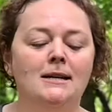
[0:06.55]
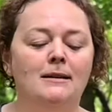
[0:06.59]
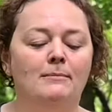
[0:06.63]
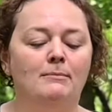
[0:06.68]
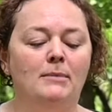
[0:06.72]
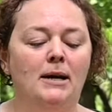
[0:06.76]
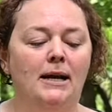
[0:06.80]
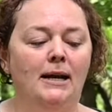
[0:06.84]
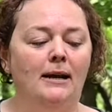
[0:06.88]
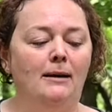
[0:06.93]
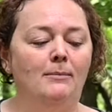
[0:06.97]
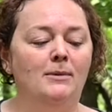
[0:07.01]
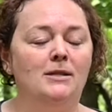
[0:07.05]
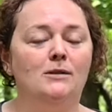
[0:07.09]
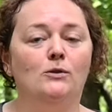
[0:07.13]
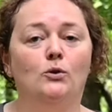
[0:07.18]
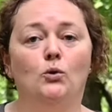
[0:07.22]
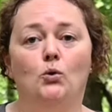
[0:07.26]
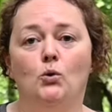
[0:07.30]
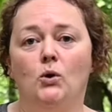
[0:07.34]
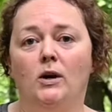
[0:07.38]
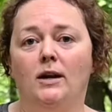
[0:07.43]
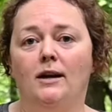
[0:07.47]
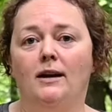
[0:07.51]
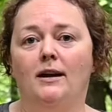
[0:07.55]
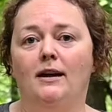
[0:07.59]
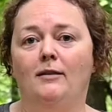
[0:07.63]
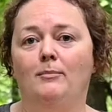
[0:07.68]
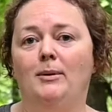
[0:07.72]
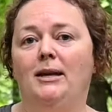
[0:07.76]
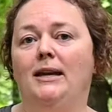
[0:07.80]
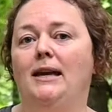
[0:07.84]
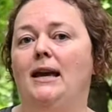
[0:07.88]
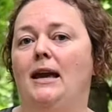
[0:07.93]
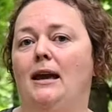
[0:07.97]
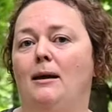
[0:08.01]
My name is Lorna. I've
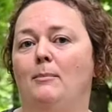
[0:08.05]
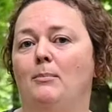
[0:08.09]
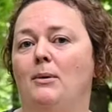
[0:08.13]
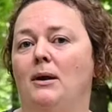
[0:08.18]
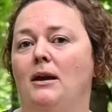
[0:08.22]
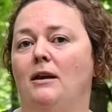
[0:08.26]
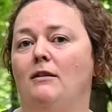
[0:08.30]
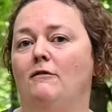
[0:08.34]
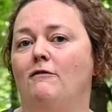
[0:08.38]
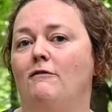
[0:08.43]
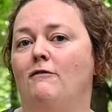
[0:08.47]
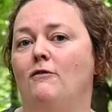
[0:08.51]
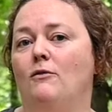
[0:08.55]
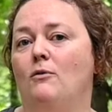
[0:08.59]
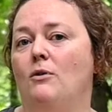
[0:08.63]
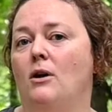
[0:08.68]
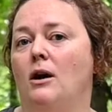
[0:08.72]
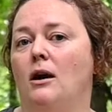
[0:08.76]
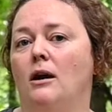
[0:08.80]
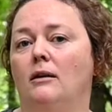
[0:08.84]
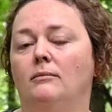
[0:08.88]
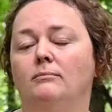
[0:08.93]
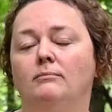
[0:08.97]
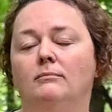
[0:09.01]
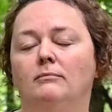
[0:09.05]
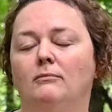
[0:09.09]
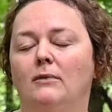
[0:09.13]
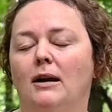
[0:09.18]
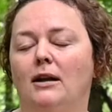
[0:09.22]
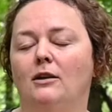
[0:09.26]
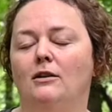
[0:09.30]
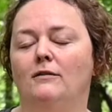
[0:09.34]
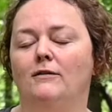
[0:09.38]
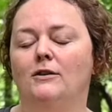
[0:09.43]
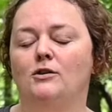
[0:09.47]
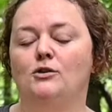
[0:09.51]
been camping for
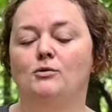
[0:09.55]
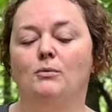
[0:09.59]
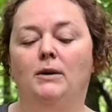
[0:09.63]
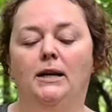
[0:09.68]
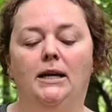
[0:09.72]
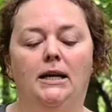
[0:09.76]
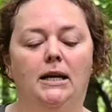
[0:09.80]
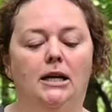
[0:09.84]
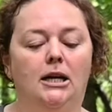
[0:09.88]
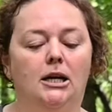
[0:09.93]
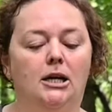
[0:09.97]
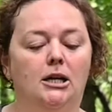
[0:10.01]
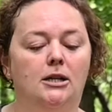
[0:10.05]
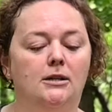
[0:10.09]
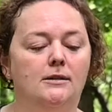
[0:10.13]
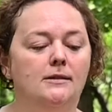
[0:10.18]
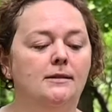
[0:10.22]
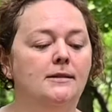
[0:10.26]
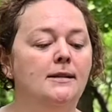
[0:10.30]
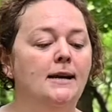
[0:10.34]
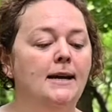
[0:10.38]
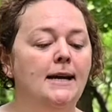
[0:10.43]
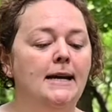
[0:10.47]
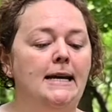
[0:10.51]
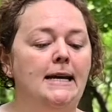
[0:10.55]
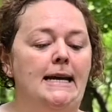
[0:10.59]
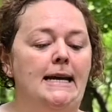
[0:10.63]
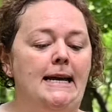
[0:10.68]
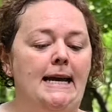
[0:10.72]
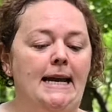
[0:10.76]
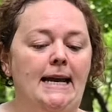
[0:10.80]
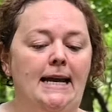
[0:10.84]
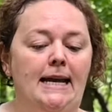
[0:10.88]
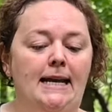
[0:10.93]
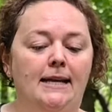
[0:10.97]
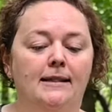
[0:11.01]
well over 20 years,
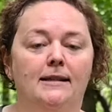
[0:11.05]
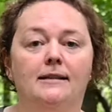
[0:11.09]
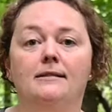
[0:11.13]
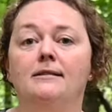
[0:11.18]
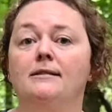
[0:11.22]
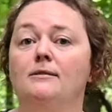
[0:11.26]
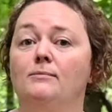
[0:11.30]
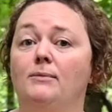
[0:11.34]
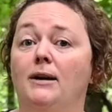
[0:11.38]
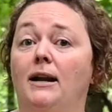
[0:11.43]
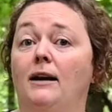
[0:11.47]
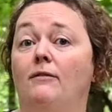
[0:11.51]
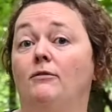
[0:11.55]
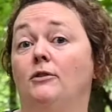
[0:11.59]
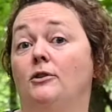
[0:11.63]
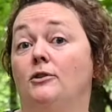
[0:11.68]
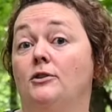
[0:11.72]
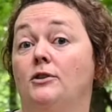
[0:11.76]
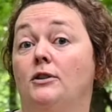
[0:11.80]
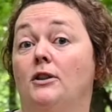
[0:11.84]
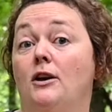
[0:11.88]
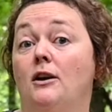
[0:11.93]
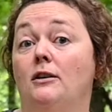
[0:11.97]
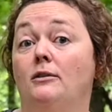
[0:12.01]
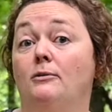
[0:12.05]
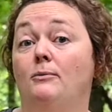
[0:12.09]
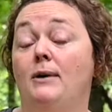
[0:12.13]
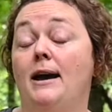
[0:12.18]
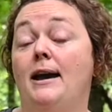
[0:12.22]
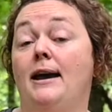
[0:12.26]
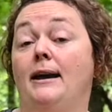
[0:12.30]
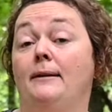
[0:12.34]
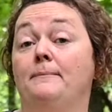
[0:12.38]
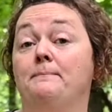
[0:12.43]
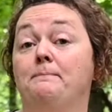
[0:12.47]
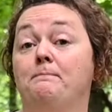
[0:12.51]
and this is what I've learned along the
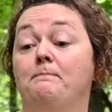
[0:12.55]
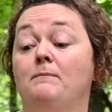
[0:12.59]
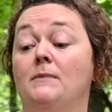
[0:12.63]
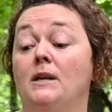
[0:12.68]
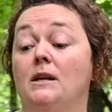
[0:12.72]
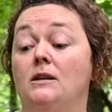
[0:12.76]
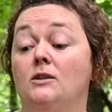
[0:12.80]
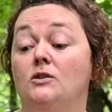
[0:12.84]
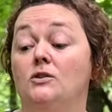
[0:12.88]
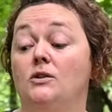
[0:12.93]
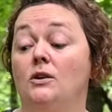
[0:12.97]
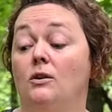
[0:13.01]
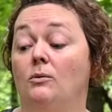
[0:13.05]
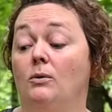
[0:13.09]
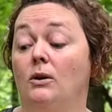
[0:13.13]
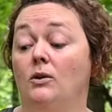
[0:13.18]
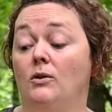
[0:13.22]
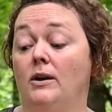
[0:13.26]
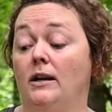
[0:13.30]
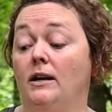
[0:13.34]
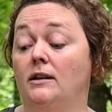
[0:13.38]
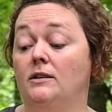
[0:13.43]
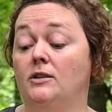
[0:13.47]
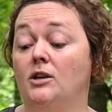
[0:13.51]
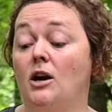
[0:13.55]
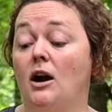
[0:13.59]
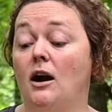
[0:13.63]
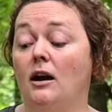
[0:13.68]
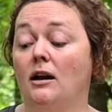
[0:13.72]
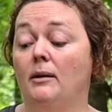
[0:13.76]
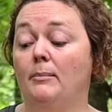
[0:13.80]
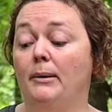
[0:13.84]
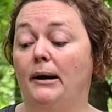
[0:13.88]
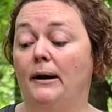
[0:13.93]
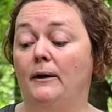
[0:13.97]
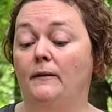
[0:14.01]
way. So we're going to
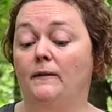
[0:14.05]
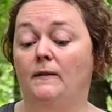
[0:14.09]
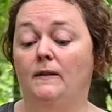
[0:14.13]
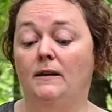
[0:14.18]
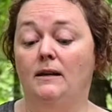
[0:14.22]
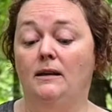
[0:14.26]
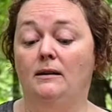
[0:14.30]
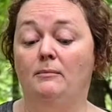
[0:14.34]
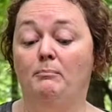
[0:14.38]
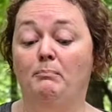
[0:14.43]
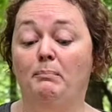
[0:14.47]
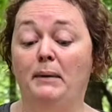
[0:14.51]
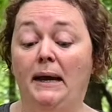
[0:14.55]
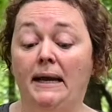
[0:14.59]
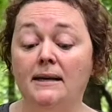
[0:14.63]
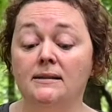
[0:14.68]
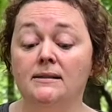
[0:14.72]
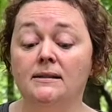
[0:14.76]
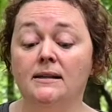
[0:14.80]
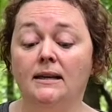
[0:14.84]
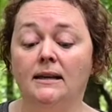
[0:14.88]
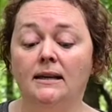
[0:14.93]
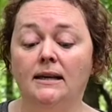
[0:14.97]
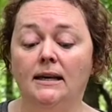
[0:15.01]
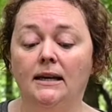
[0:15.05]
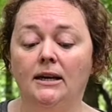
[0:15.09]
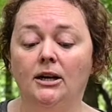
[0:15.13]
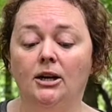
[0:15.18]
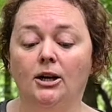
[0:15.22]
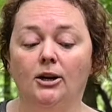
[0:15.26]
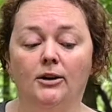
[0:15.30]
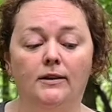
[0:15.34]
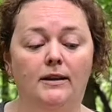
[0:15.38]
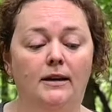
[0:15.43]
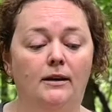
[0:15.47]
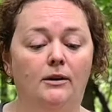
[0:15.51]
talk about the basic
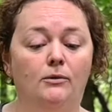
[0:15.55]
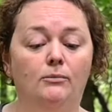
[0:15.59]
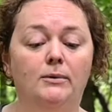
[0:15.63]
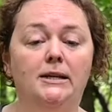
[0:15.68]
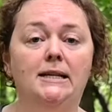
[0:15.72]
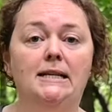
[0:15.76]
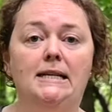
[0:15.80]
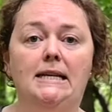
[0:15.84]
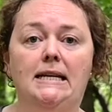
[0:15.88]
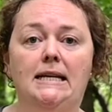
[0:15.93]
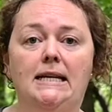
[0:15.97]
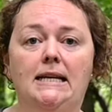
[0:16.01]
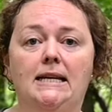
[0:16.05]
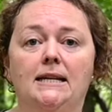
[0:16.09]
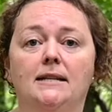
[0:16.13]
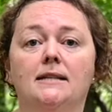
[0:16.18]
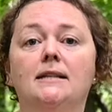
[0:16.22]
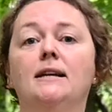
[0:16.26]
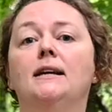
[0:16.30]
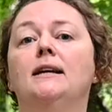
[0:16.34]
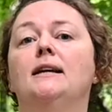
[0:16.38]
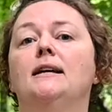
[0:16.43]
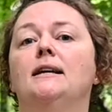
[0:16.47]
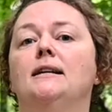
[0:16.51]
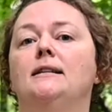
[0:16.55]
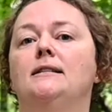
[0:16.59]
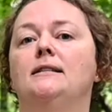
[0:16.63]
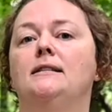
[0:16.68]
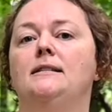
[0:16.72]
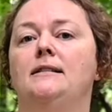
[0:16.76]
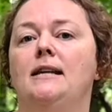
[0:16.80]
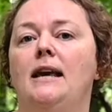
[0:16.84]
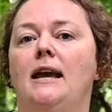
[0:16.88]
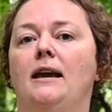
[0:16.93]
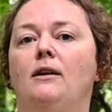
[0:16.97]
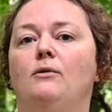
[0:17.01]
gear that you would need to
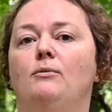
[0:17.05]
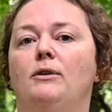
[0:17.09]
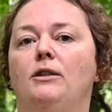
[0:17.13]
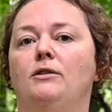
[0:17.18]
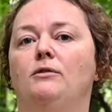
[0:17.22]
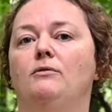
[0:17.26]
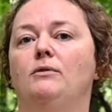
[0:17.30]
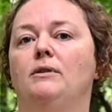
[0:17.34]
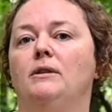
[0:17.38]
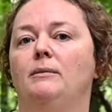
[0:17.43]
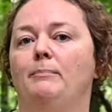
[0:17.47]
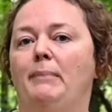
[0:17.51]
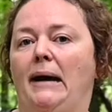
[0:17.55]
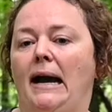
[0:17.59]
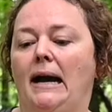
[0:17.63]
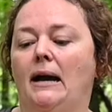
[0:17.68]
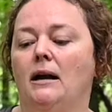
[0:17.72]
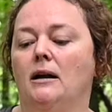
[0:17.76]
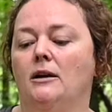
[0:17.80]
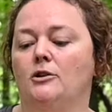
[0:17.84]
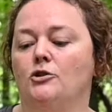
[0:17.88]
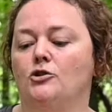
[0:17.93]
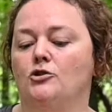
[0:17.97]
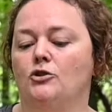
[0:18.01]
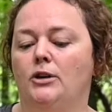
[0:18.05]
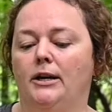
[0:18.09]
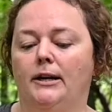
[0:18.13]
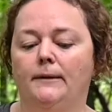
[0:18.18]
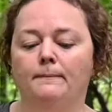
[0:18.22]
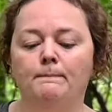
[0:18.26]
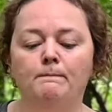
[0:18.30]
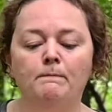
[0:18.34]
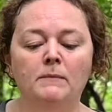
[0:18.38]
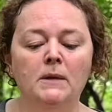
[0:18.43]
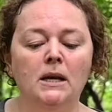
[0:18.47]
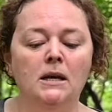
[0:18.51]
take with you in the
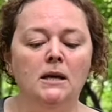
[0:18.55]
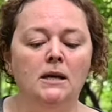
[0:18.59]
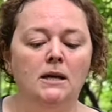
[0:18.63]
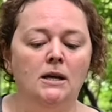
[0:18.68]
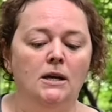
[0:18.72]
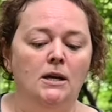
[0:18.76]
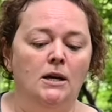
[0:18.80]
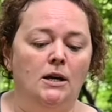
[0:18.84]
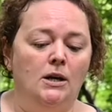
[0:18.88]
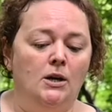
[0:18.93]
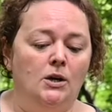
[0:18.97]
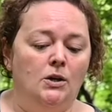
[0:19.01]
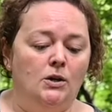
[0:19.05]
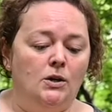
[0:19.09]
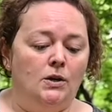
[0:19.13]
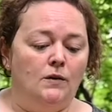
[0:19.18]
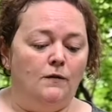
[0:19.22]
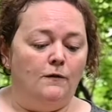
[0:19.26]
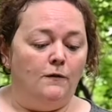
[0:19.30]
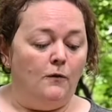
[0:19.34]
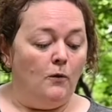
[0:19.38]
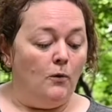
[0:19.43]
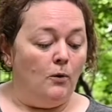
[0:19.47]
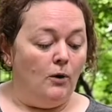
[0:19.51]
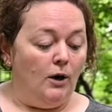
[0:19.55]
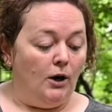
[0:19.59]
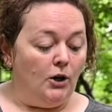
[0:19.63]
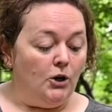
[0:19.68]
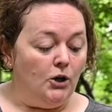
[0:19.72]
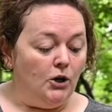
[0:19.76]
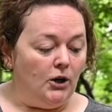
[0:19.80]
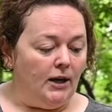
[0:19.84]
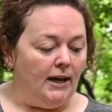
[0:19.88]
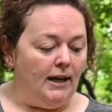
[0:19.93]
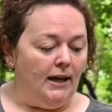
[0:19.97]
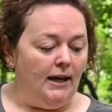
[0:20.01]
backcountry for
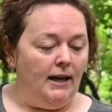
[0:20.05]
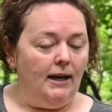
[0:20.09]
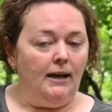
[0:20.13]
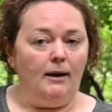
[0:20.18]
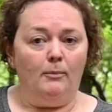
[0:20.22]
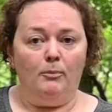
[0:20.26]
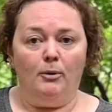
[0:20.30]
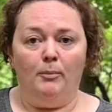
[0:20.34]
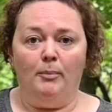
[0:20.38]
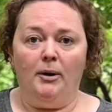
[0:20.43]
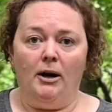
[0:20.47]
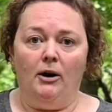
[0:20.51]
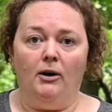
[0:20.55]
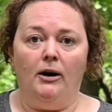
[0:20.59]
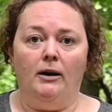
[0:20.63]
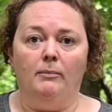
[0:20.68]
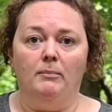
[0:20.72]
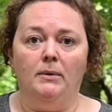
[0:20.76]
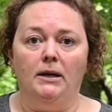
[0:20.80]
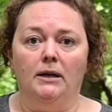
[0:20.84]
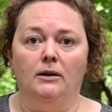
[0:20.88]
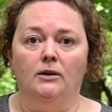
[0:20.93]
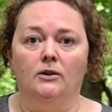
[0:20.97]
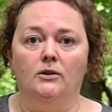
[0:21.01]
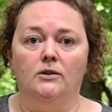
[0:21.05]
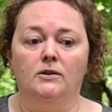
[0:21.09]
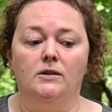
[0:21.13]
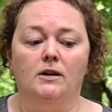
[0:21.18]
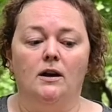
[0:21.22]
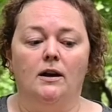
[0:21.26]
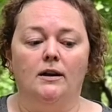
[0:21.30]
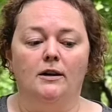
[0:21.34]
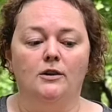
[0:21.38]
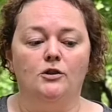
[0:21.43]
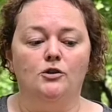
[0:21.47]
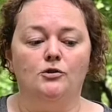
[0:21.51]
cooking and preparing meals
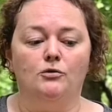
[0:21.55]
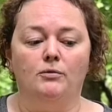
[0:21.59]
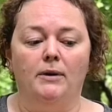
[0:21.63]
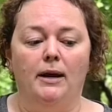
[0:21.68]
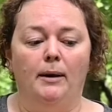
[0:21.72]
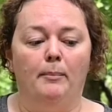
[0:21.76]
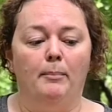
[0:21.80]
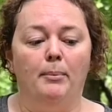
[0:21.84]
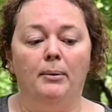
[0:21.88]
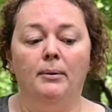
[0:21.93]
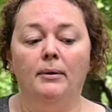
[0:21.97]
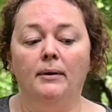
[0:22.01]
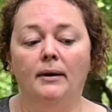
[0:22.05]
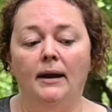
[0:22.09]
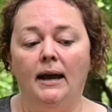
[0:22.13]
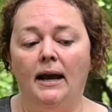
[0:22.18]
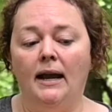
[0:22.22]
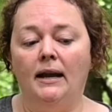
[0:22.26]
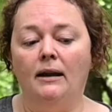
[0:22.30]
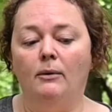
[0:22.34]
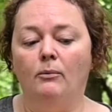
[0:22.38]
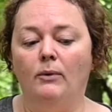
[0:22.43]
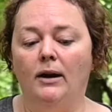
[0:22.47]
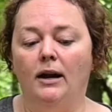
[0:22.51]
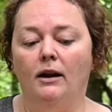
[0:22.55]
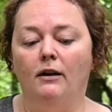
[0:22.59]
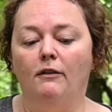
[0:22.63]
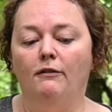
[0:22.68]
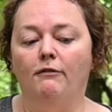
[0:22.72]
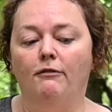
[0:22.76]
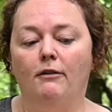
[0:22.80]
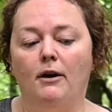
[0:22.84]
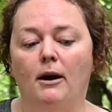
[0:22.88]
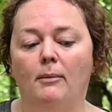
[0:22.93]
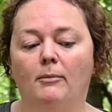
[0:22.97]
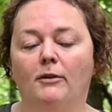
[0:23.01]
on a trip anywhere
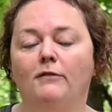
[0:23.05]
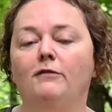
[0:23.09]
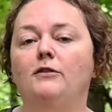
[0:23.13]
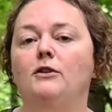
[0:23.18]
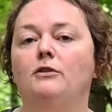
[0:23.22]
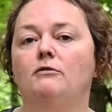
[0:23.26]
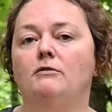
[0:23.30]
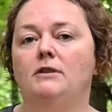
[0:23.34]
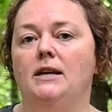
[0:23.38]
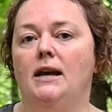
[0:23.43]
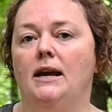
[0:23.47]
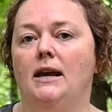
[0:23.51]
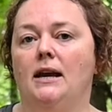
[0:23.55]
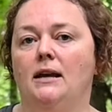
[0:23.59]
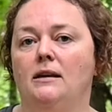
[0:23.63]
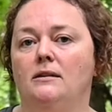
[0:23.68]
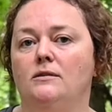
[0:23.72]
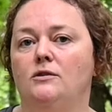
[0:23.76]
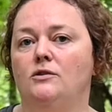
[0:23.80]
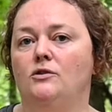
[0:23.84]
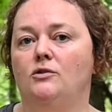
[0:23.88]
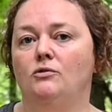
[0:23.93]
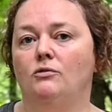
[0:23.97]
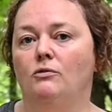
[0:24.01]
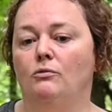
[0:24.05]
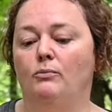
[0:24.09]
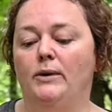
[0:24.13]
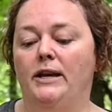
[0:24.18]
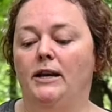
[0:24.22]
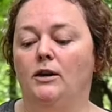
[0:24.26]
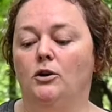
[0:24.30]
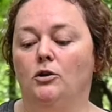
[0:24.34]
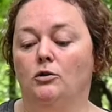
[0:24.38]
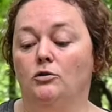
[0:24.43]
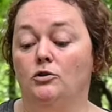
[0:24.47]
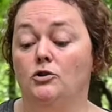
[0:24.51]
from a few days to a
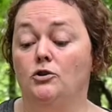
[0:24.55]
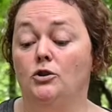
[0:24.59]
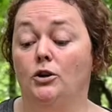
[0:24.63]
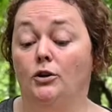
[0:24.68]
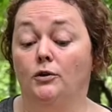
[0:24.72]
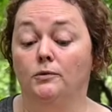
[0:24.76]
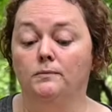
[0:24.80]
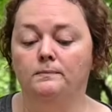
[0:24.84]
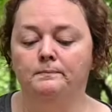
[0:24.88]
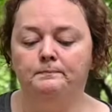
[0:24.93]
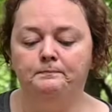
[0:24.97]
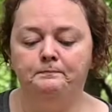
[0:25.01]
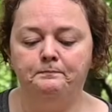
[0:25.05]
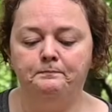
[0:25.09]
week or two.